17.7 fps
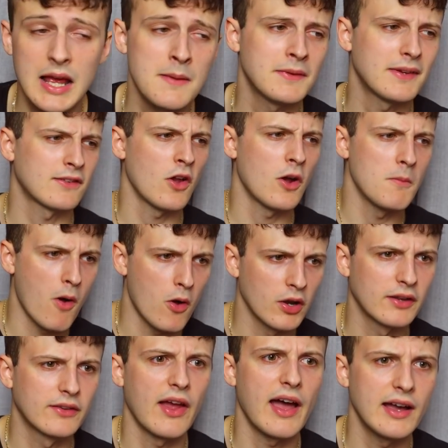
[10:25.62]
Claims it's not
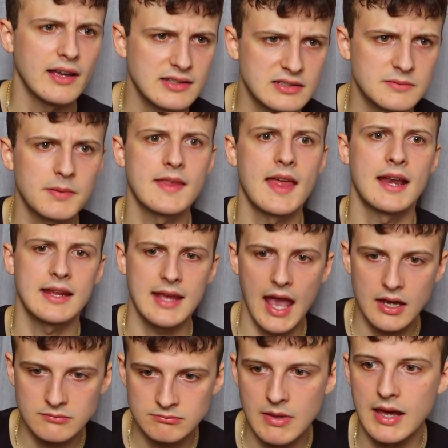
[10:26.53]
monetized, but then
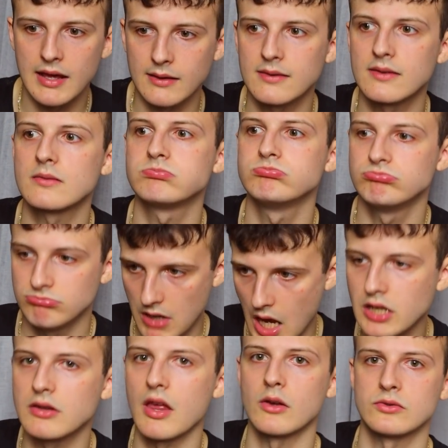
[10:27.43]
again makes
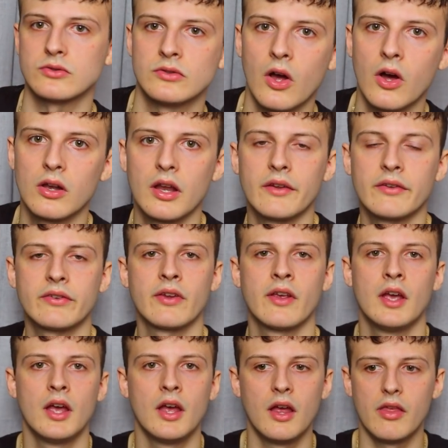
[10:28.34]

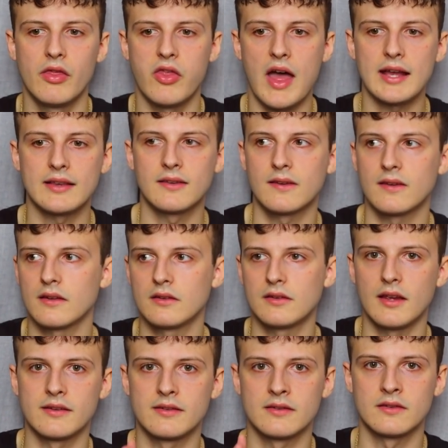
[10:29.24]
$8,000. That
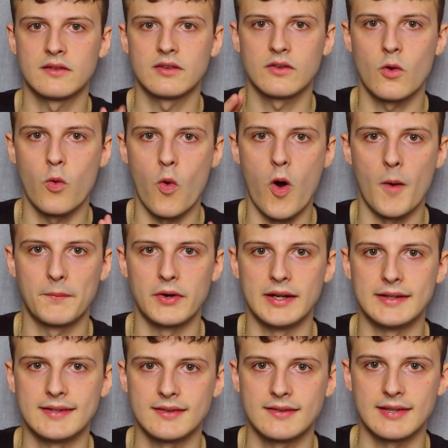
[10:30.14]
doesn't
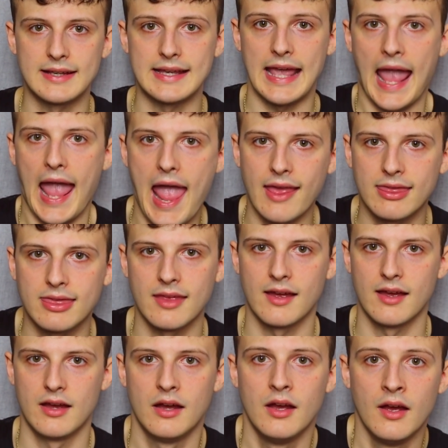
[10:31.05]
cooperate
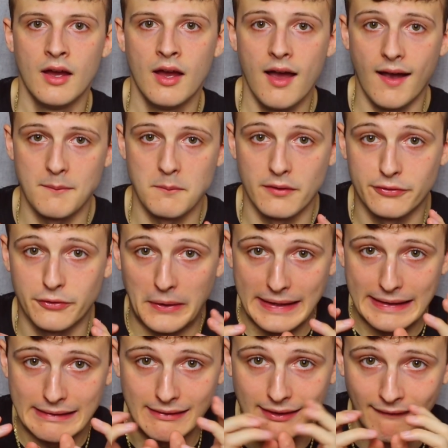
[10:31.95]
together, I'm afraid.